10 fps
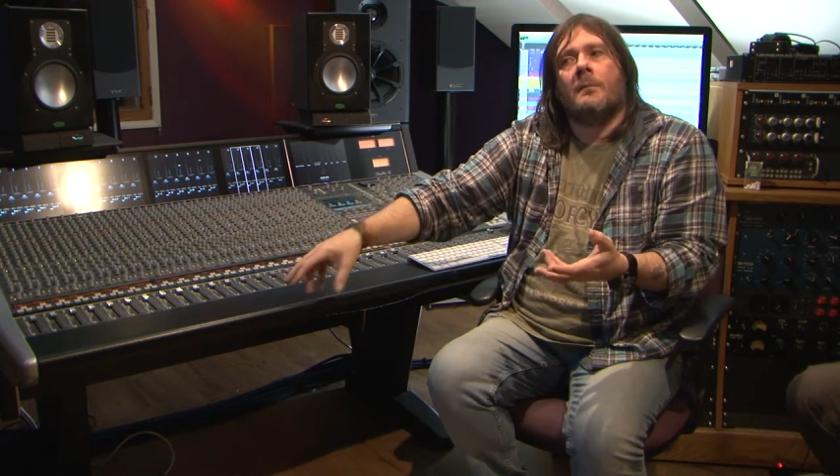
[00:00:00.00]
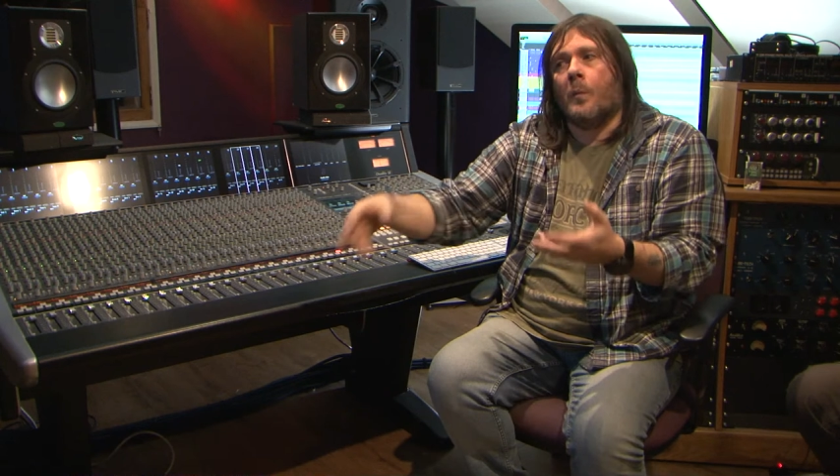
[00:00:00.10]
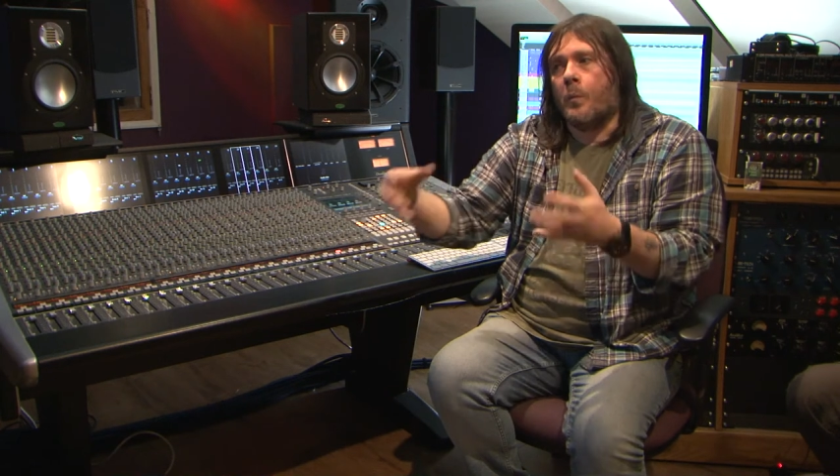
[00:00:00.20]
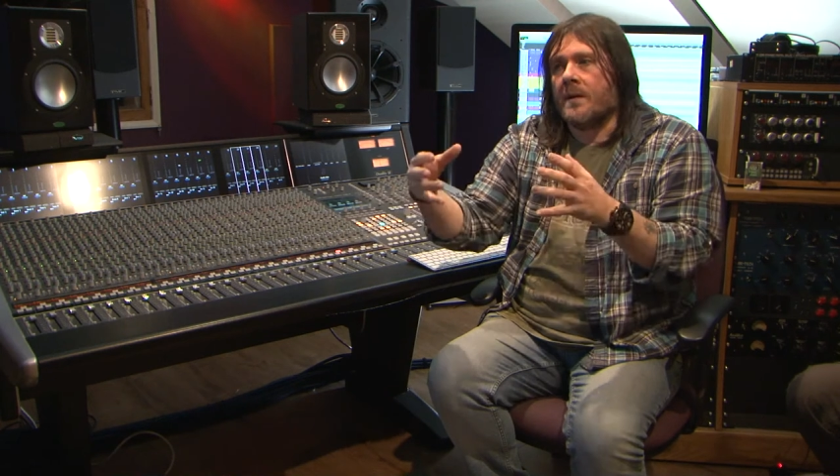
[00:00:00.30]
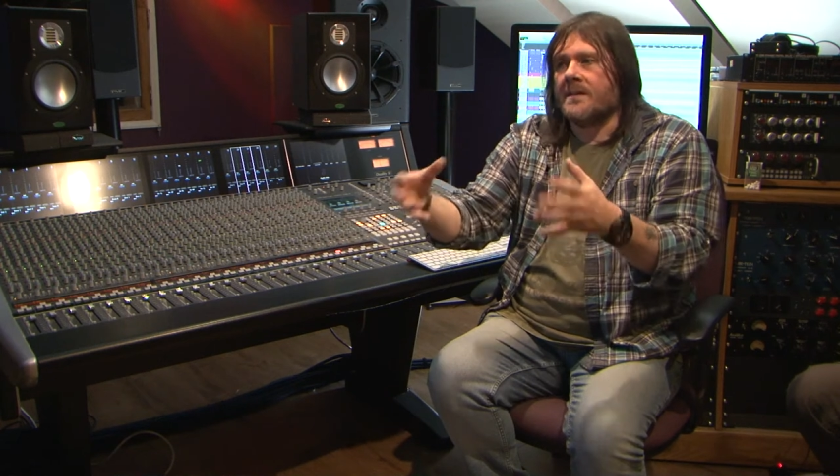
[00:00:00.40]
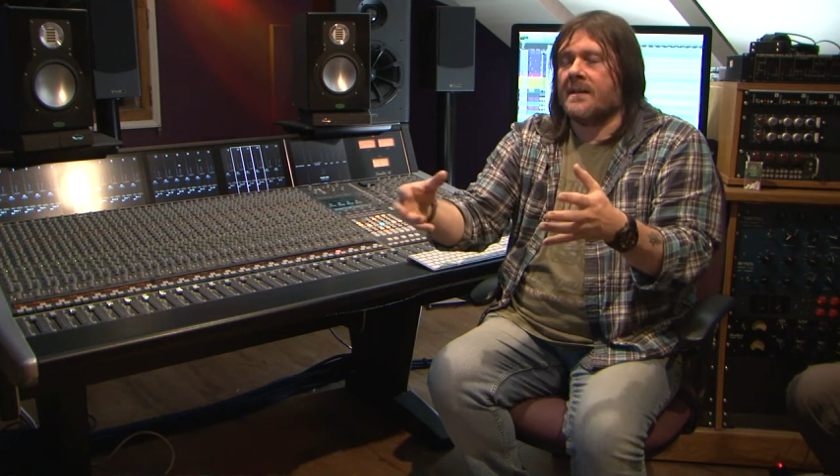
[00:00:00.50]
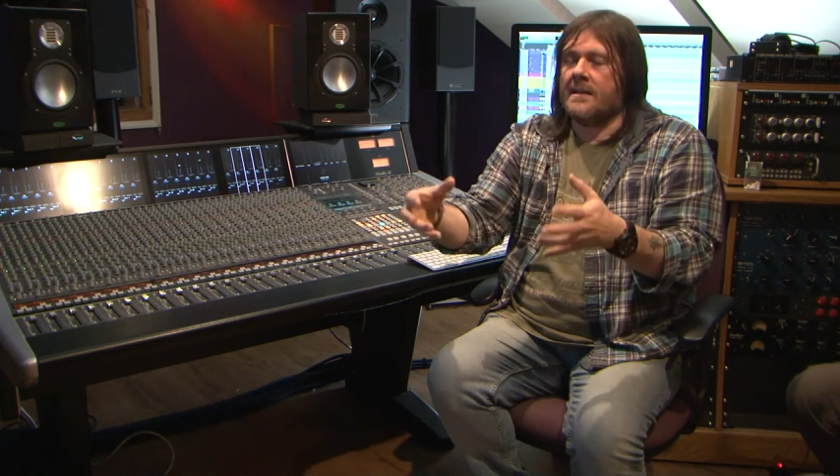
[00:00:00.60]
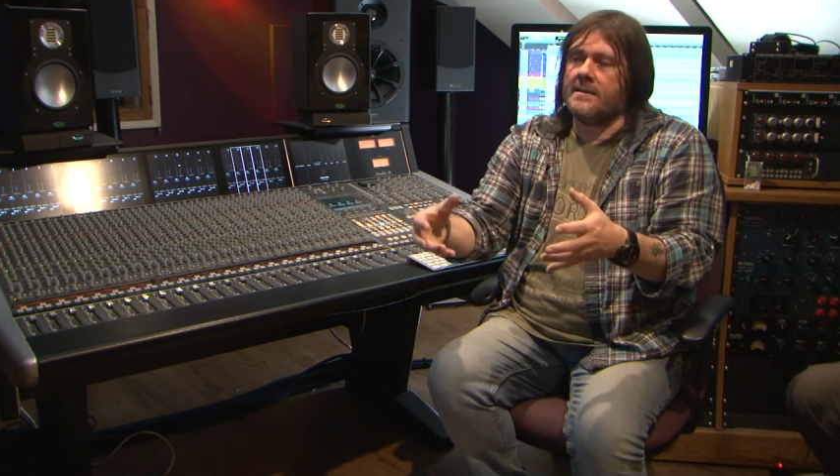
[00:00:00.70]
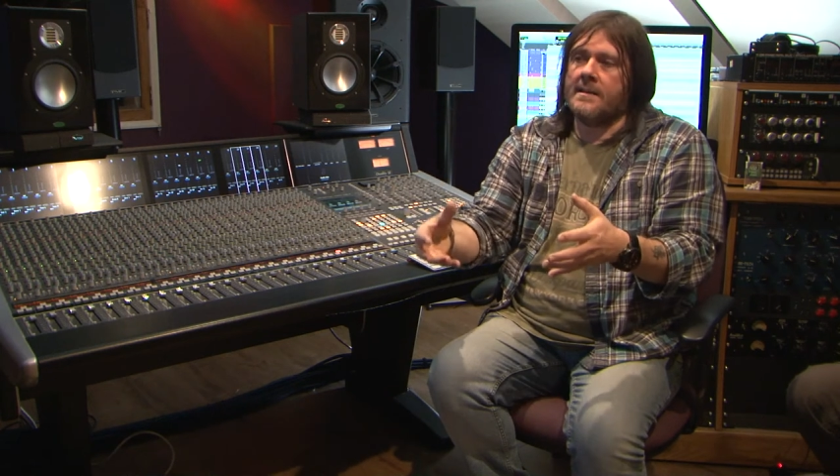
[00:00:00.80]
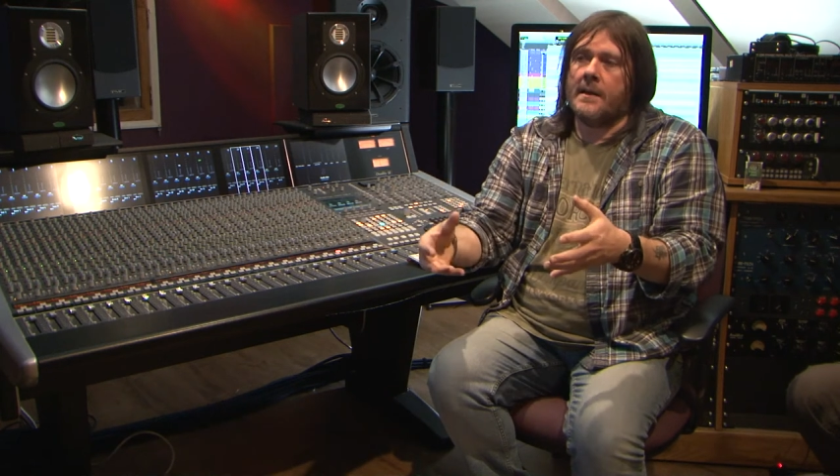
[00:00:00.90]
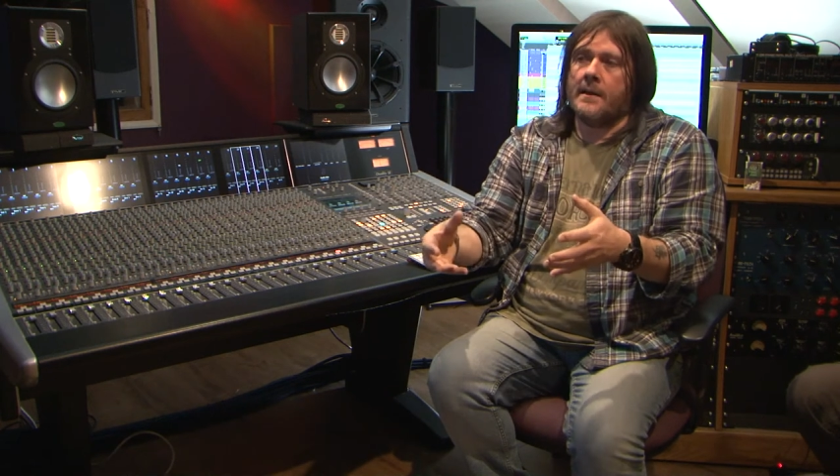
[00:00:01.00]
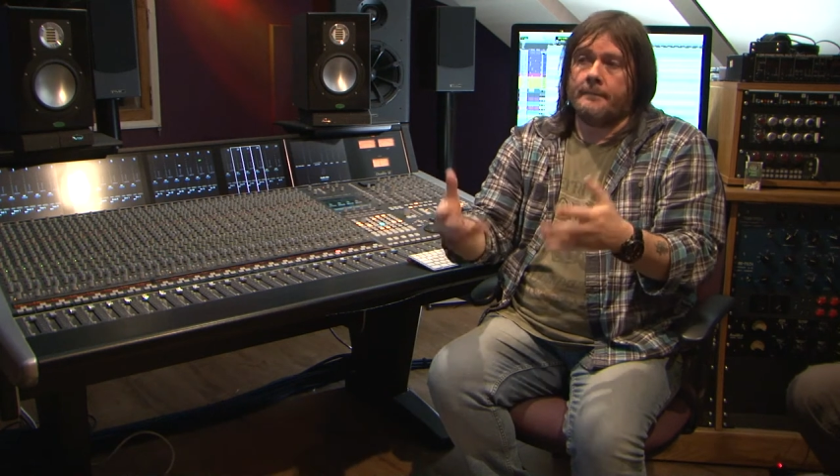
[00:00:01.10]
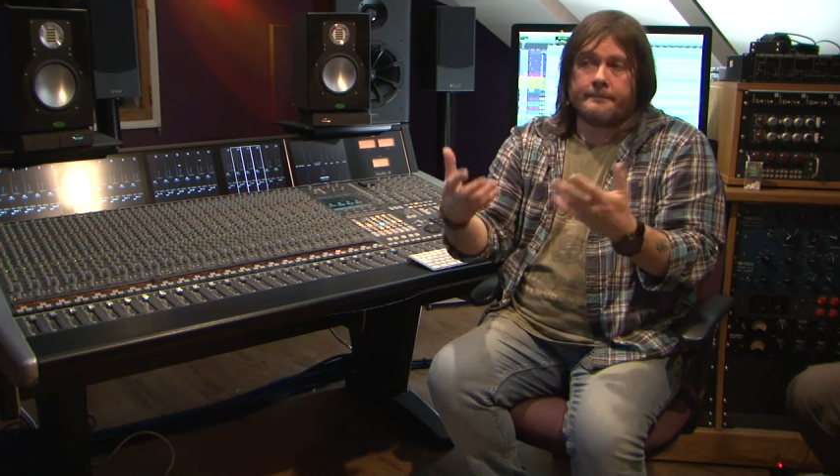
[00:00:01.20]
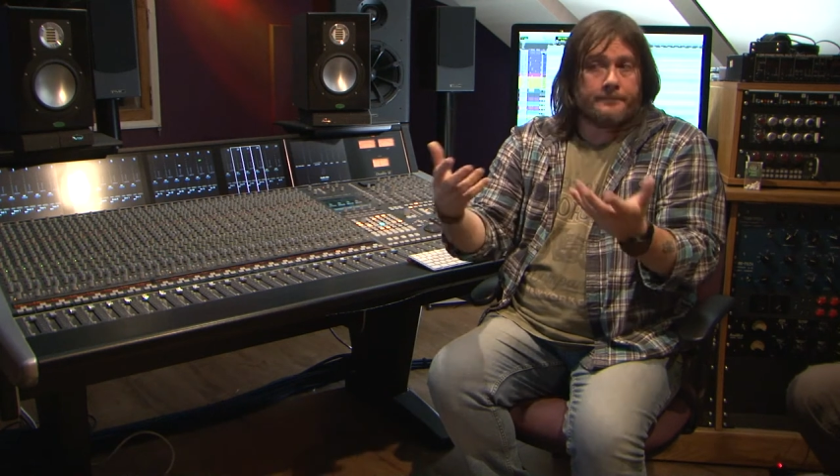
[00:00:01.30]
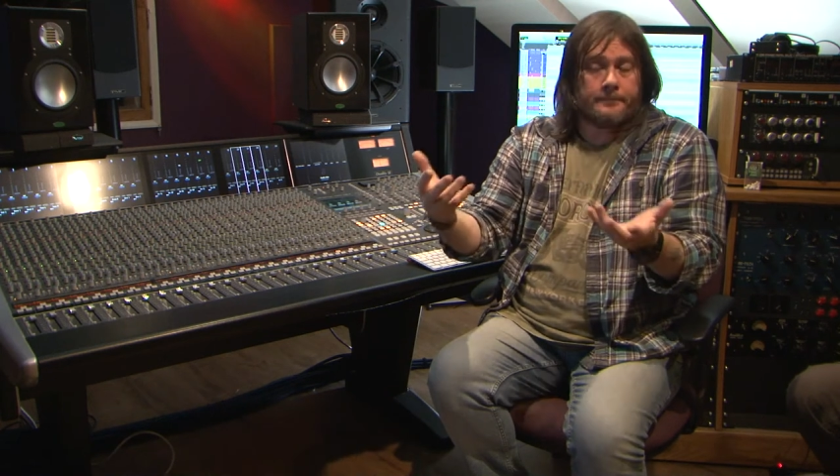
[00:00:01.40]
But once that's
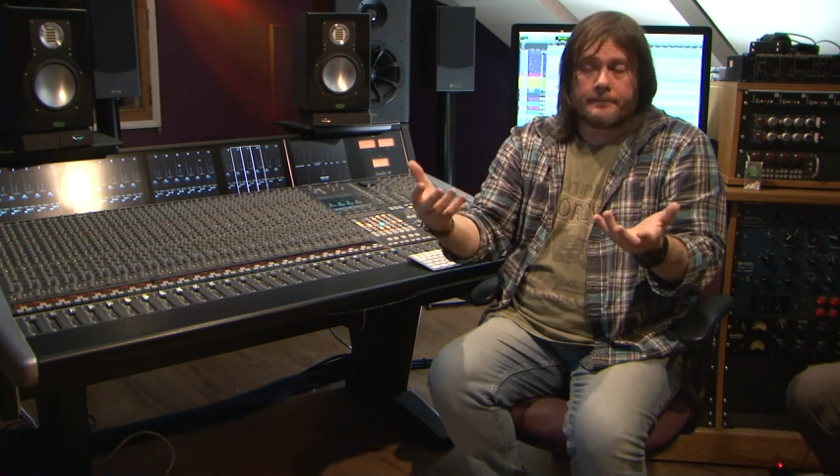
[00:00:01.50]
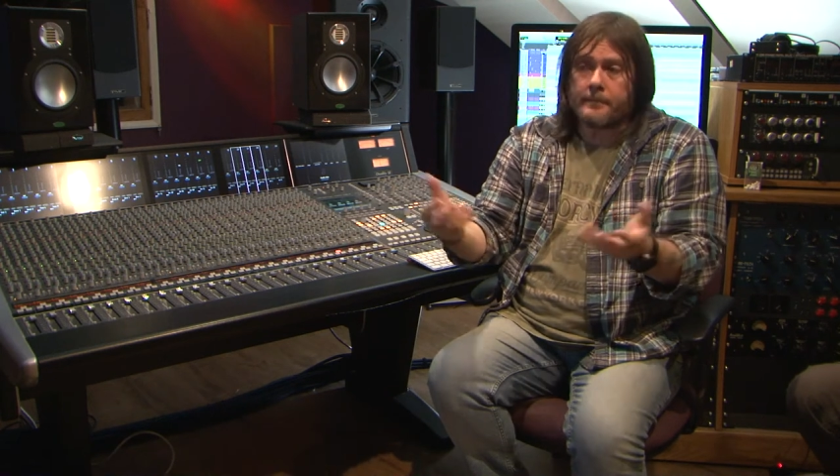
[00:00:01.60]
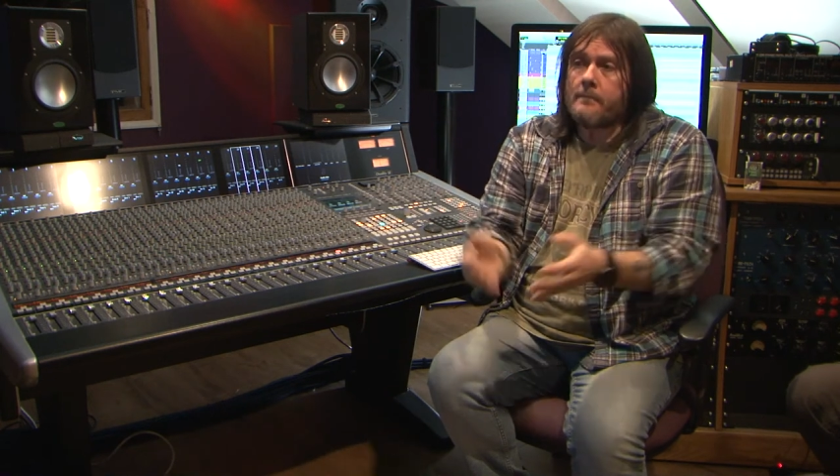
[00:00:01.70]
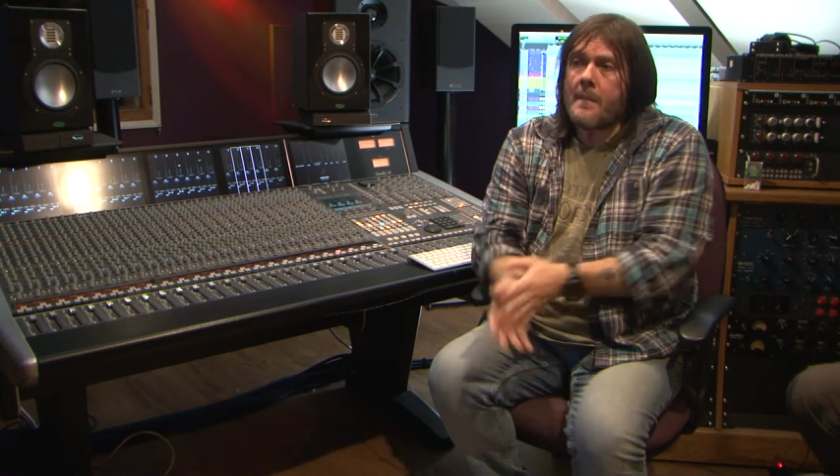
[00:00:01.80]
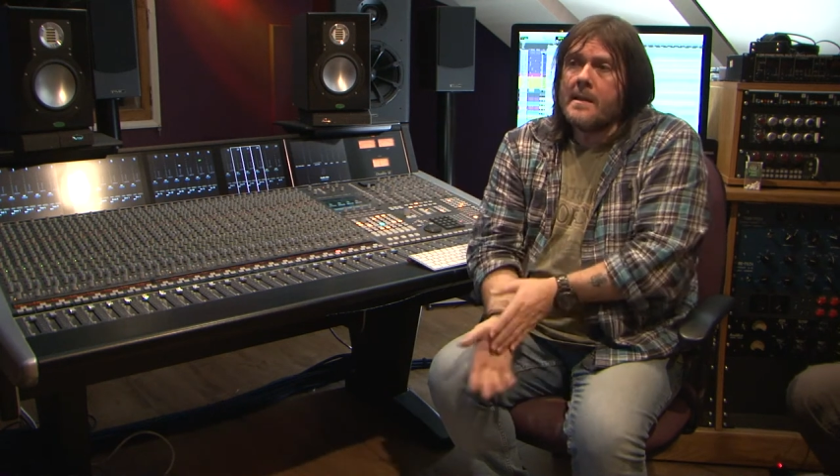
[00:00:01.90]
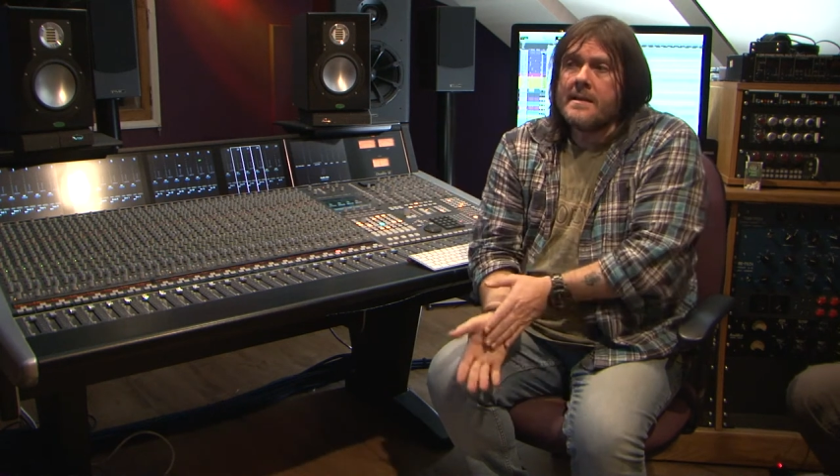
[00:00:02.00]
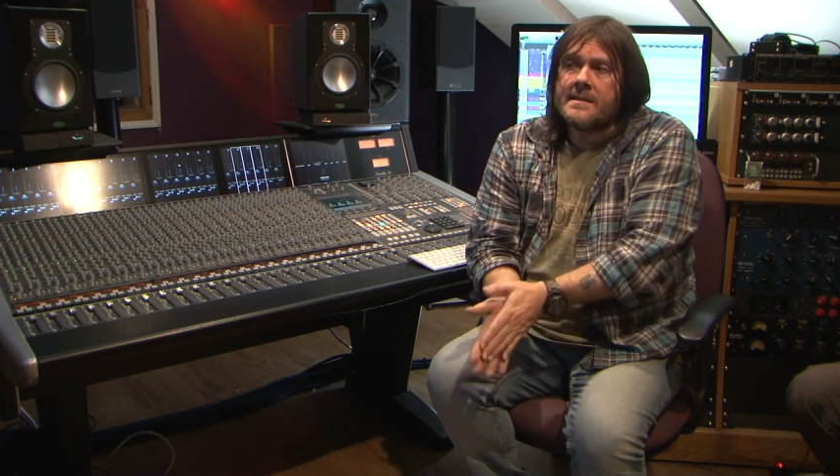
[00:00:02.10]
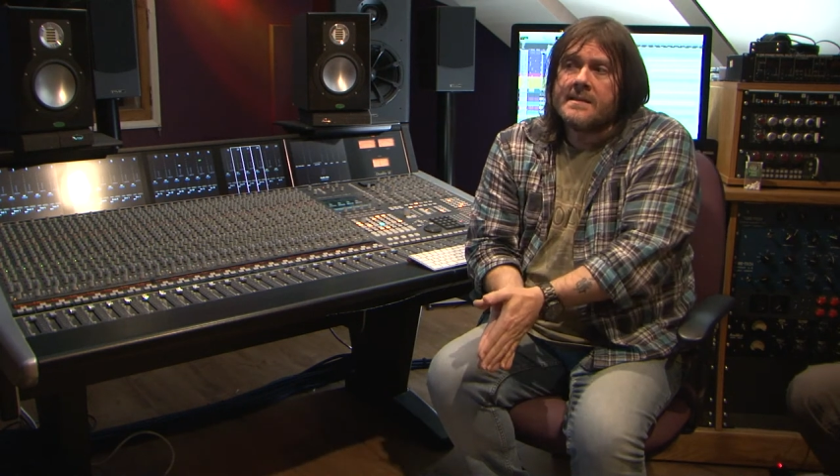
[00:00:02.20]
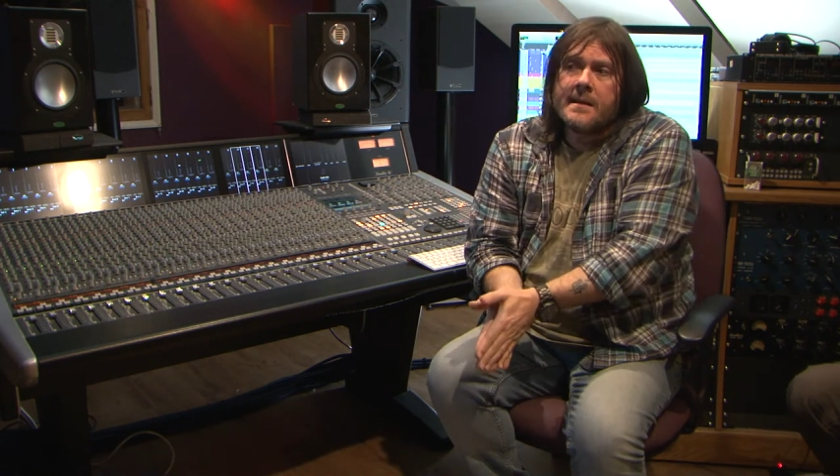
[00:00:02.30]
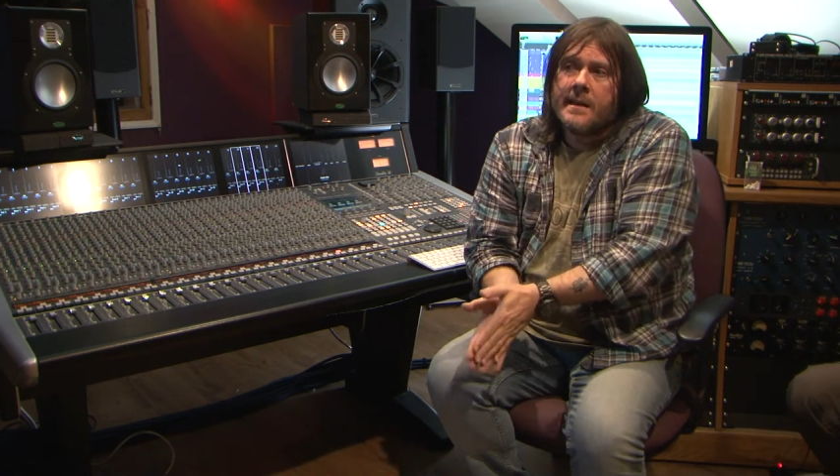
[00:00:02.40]
done, it's